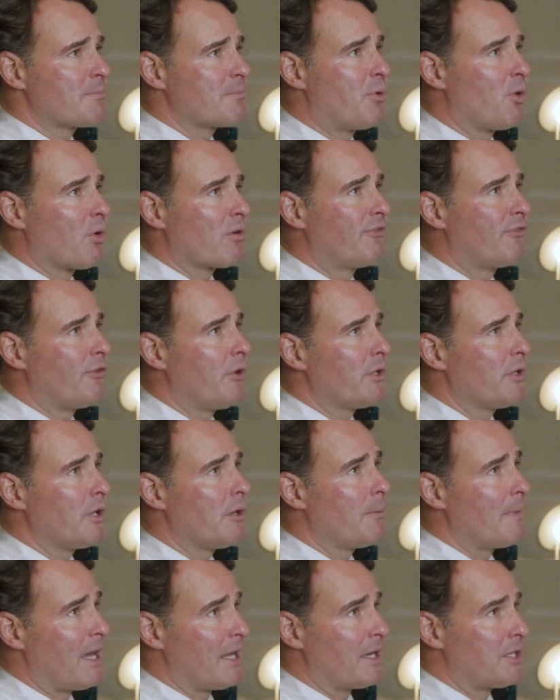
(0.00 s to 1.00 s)
a
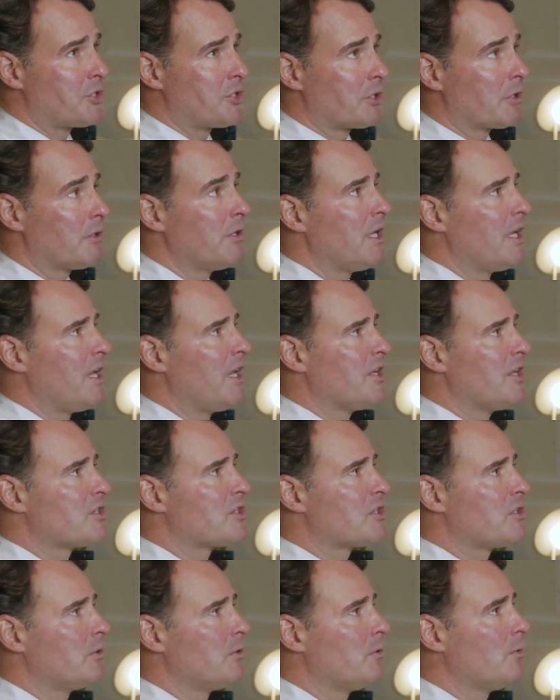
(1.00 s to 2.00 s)
portfolio manager is
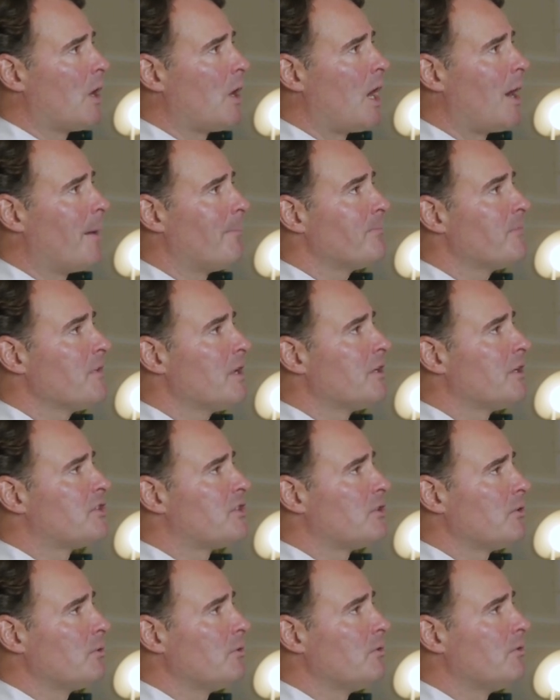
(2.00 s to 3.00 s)
to
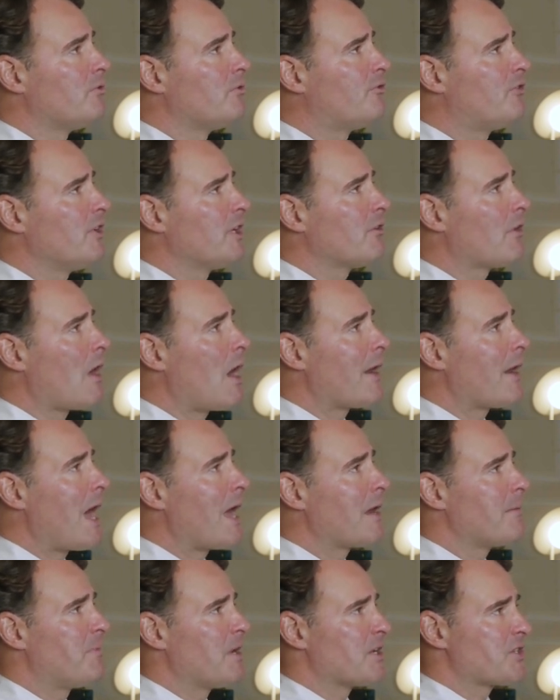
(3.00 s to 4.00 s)
figure out
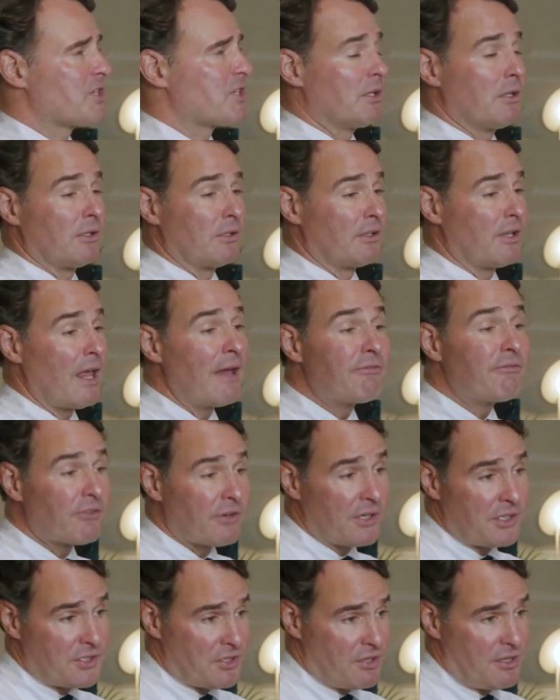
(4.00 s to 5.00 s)
how to best
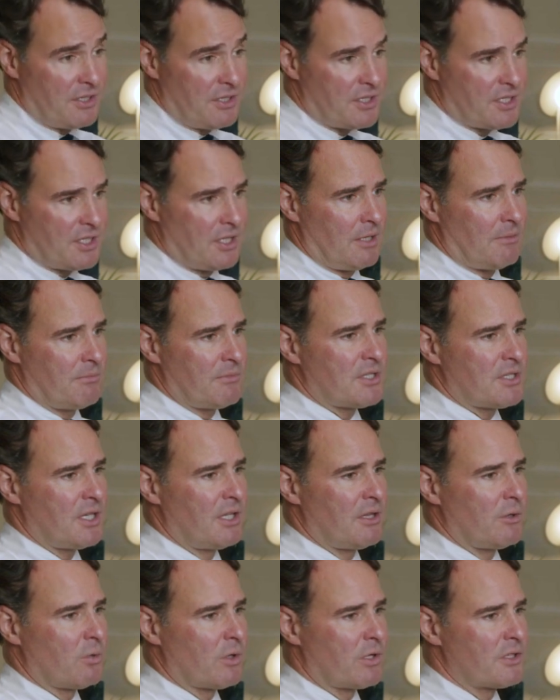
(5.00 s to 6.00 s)
leverage these themes,
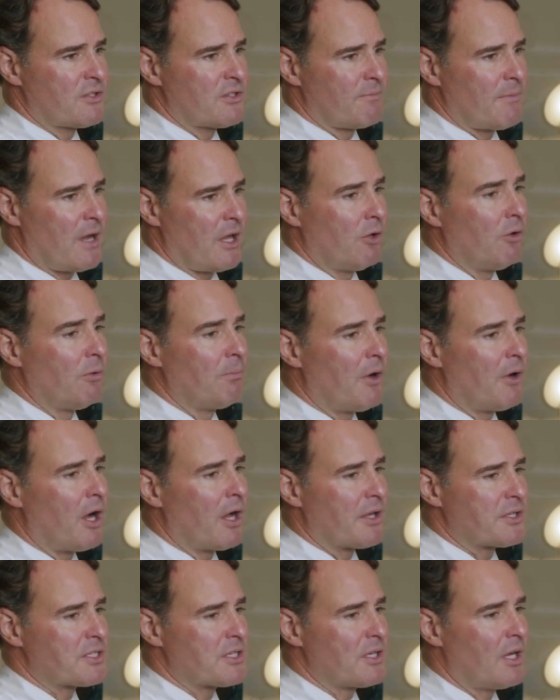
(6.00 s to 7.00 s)
in the words of my old
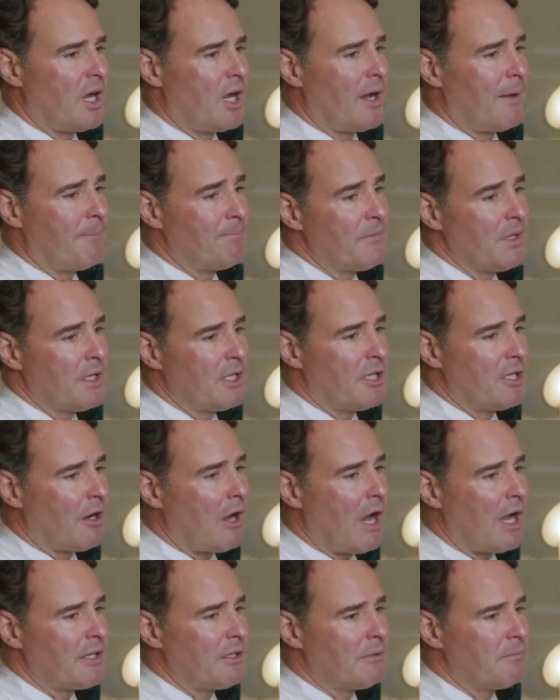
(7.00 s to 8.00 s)
boss.
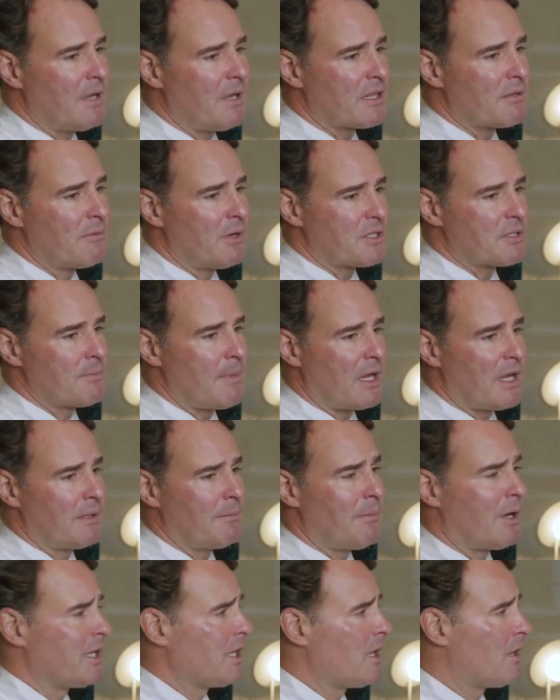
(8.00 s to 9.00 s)
How do you make the most amount of
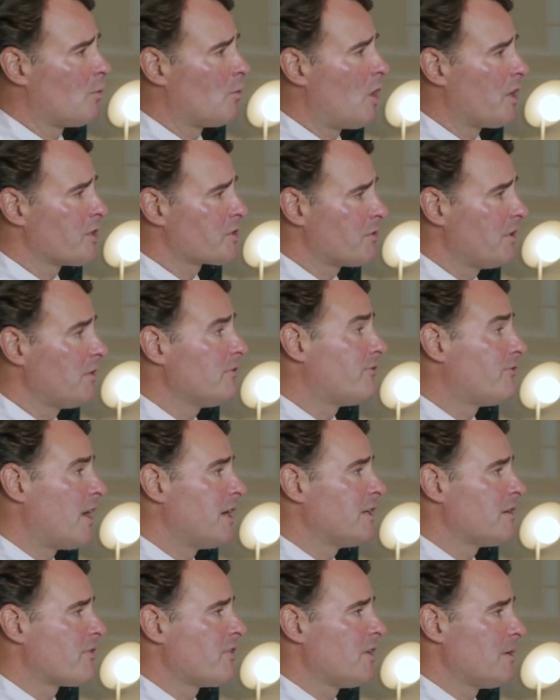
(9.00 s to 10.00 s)
money on Wall Street?
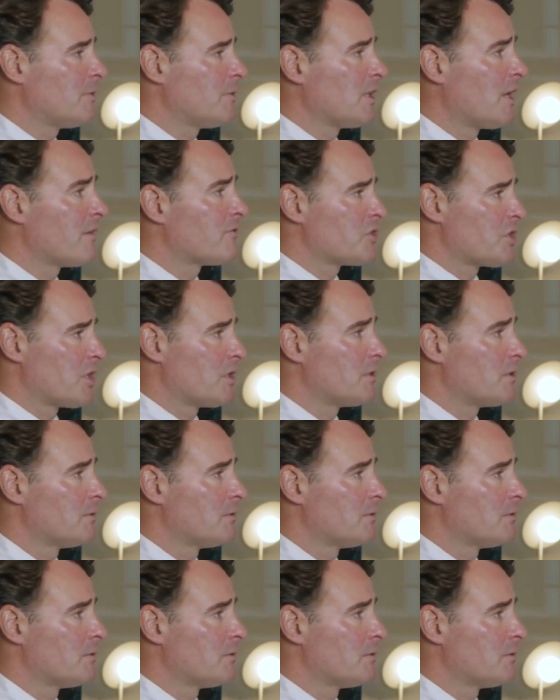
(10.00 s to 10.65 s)
Find a theme and leverage it.